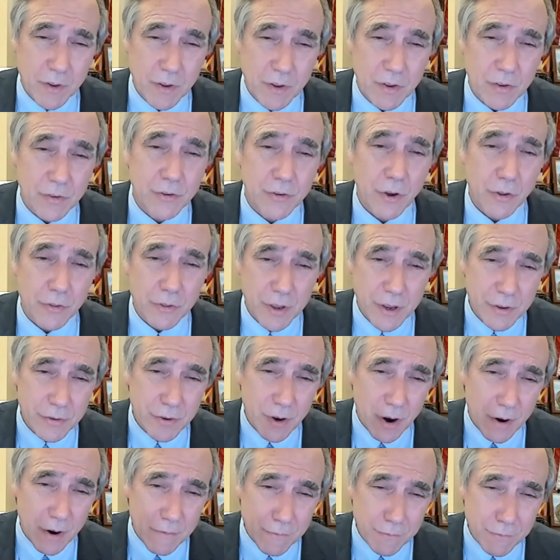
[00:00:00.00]
So these
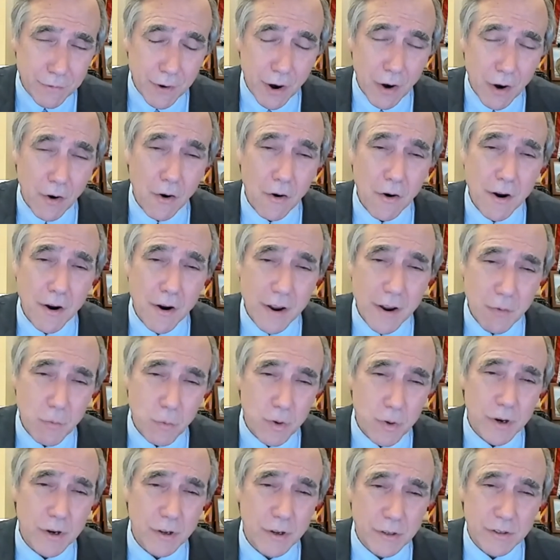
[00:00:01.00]
are very
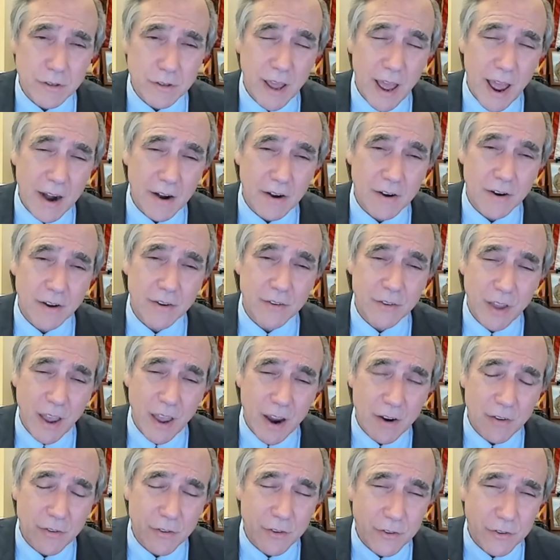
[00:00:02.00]
real tactics
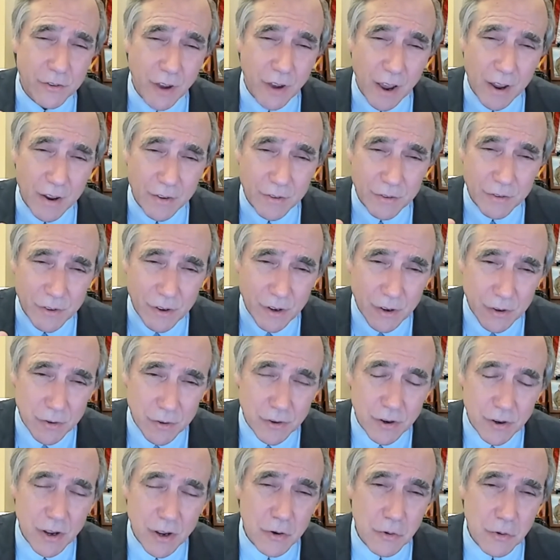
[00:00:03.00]
exercised
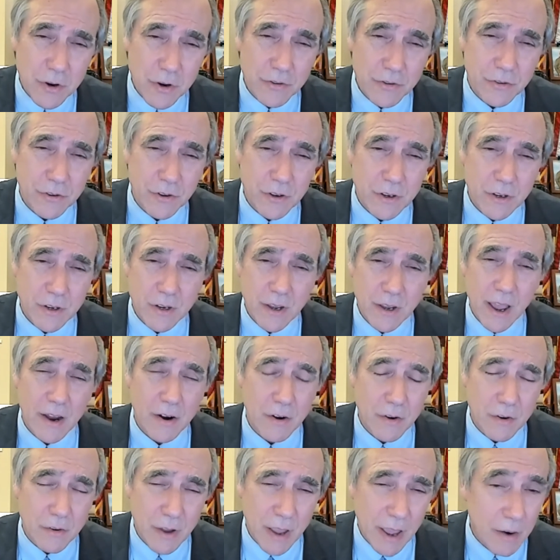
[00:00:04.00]
continuously
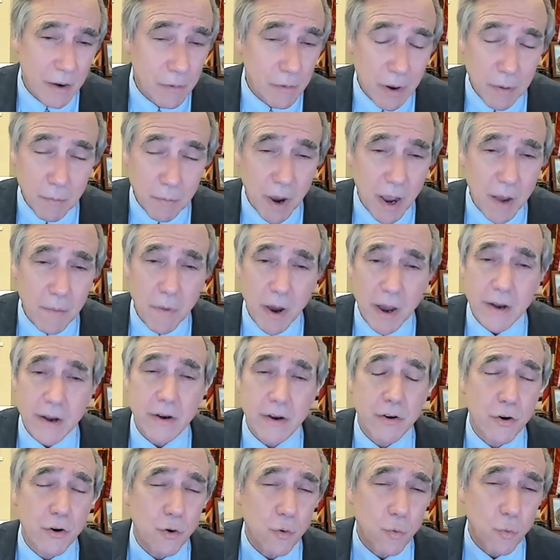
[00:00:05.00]
and in my mind,
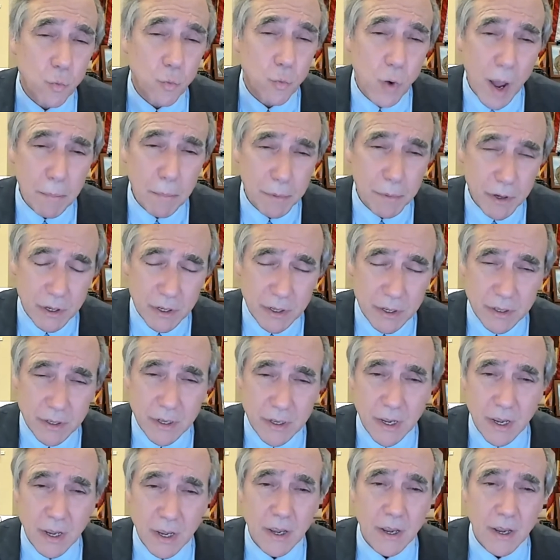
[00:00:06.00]
corruptly
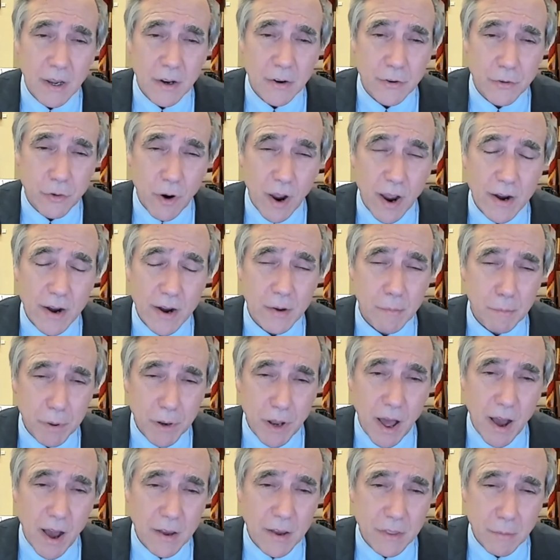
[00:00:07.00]
trying to
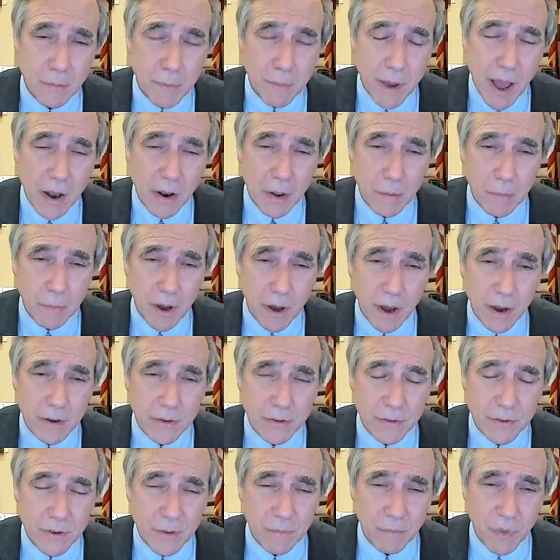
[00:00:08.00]
block the ballot
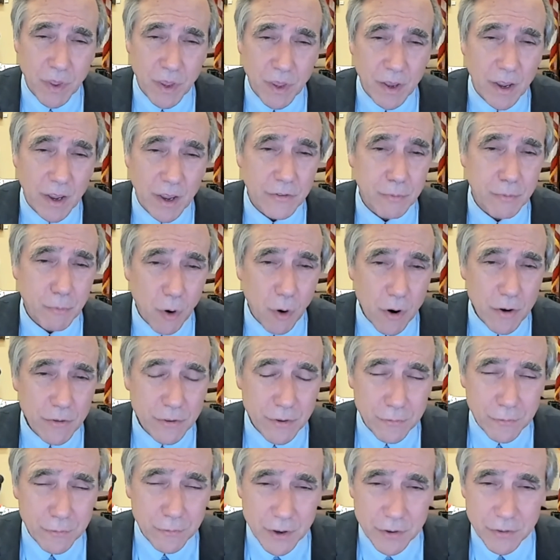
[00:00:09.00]
box. It's more
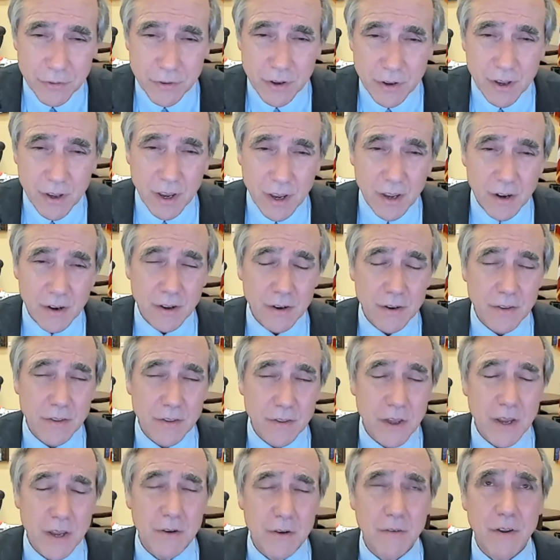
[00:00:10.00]
sophisticated
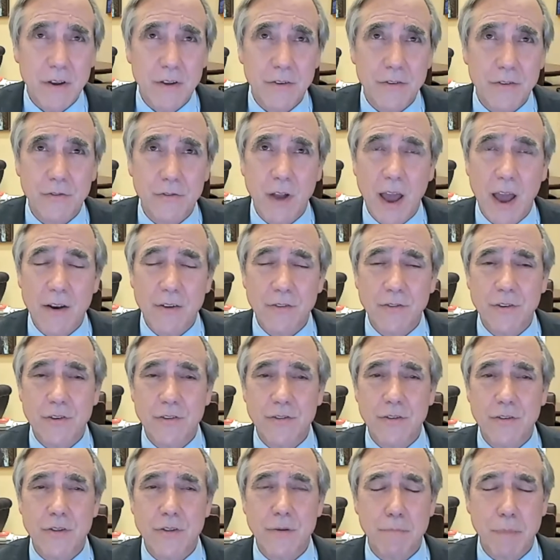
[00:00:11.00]
than the
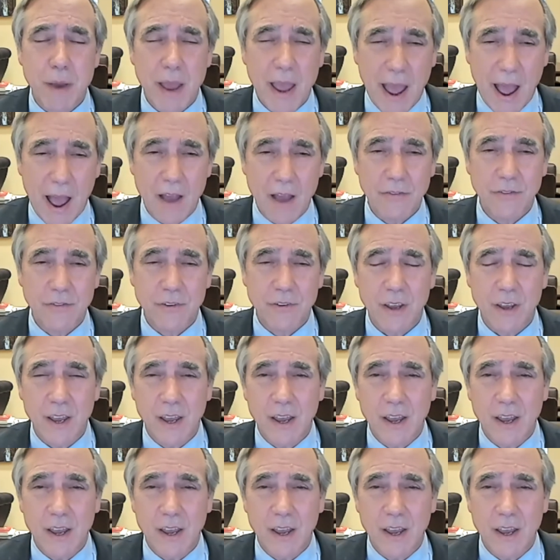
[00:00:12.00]
strategies of the past.